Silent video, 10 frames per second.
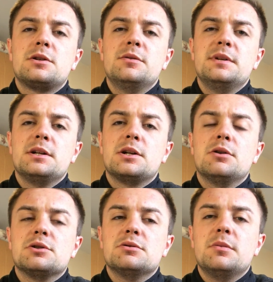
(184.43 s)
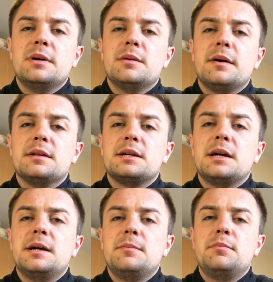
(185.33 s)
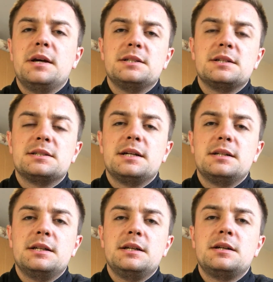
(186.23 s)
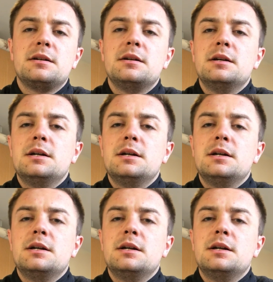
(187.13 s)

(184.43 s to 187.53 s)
come in and coach them a bit about the game, basic technique,